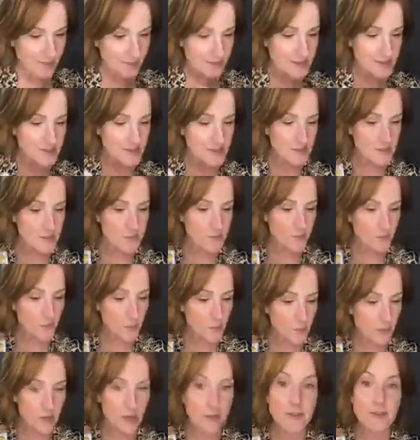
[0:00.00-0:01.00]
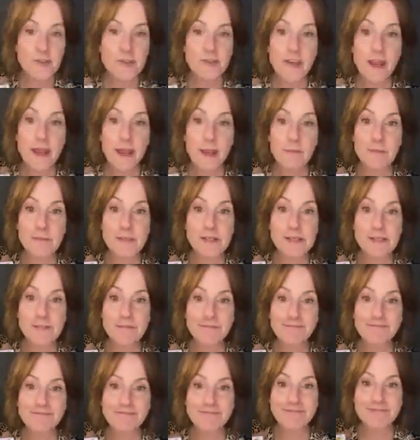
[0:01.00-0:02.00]
This is for James.
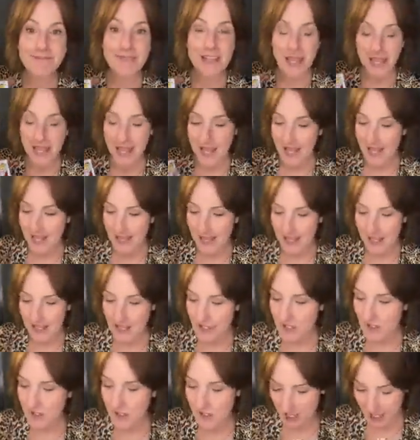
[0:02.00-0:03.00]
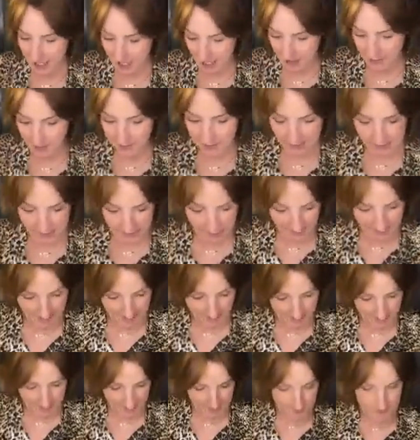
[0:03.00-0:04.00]
And James
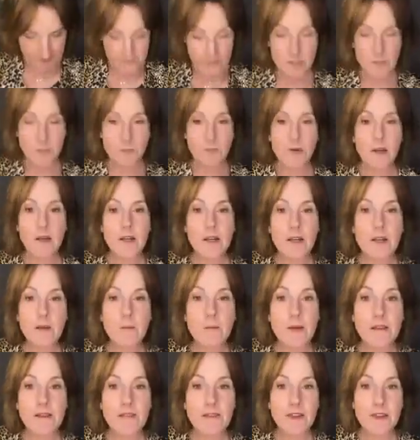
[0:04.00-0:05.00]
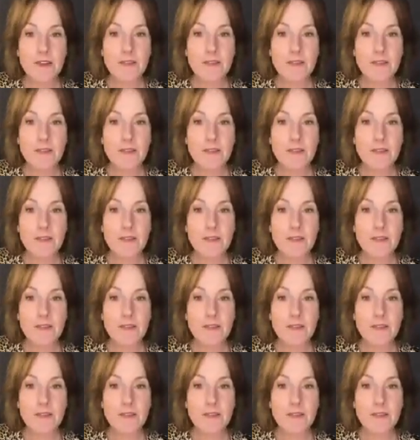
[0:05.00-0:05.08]
asks me to put my